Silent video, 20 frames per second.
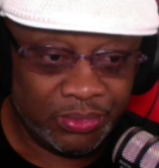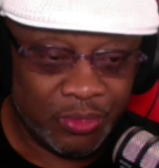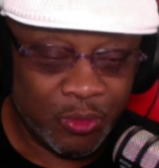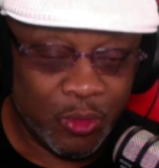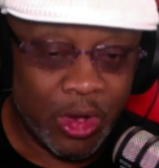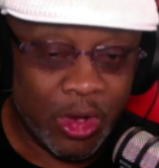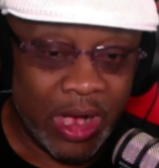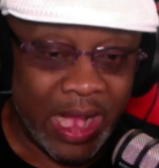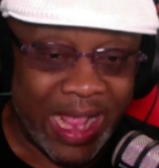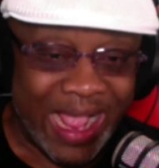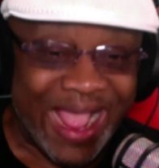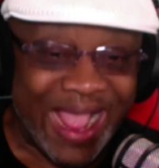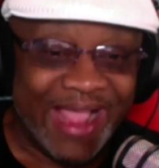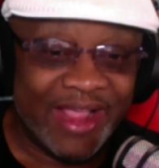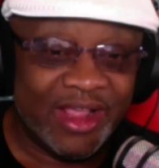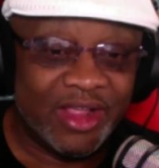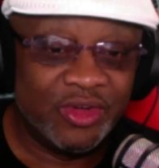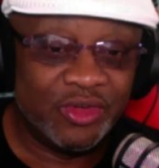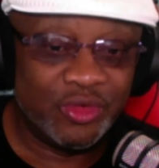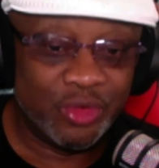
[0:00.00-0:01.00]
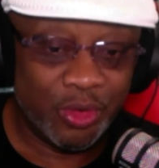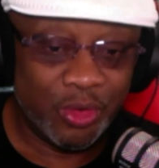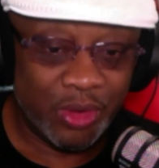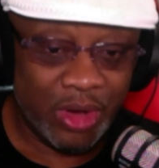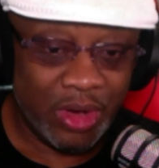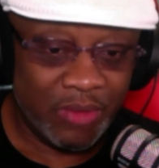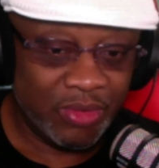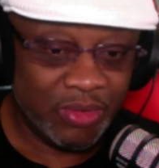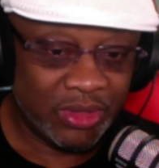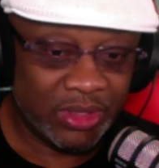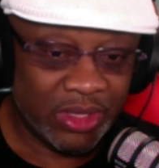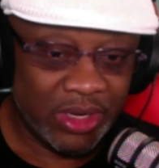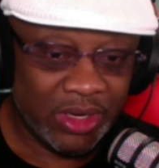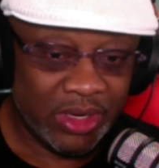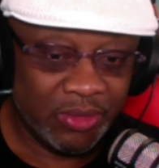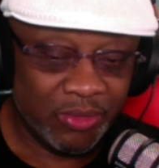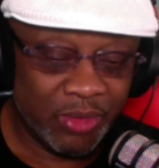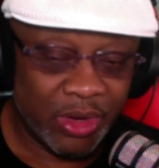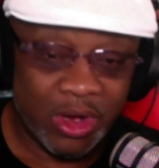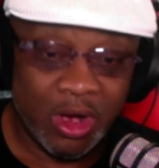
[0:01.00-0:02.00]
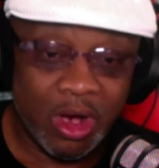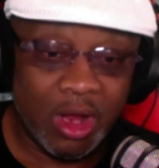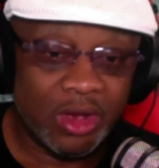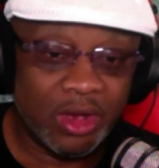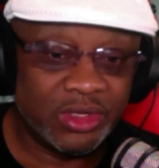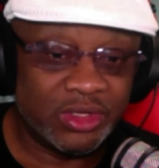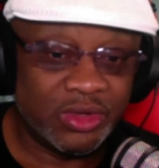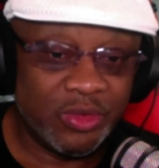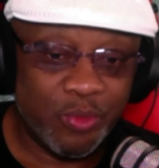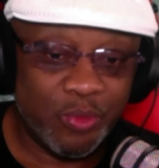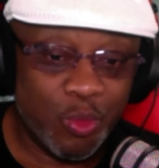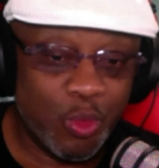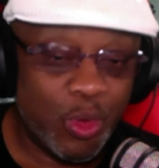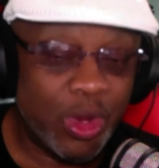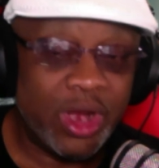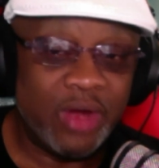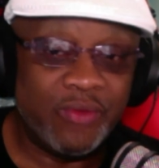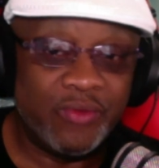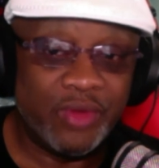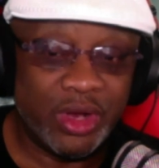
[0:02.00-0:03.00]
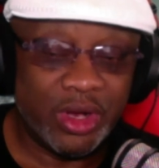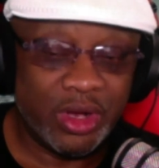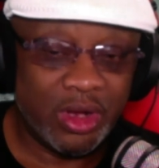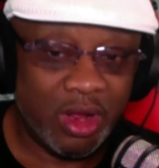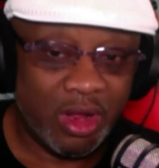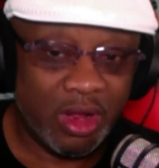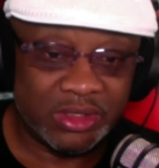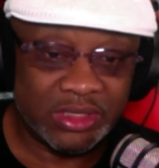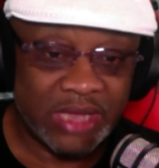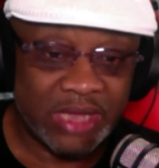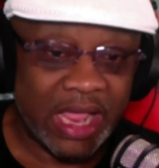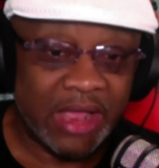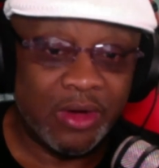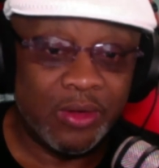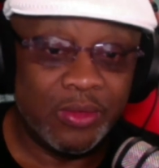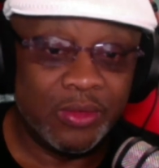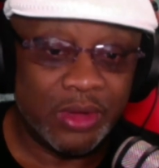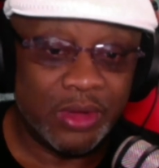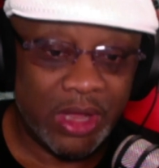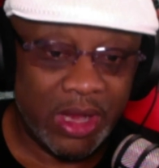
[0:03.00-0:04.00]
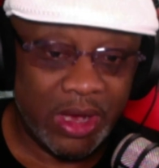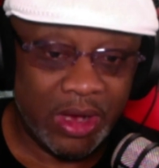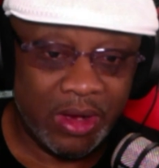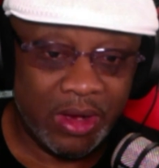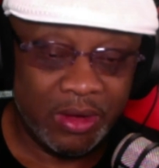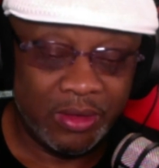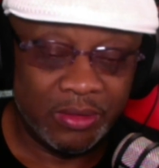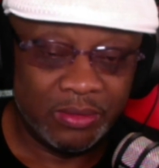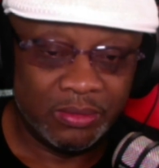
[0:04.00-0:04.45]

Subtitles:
where I control everything, regardless of whatever it costs. I don't care.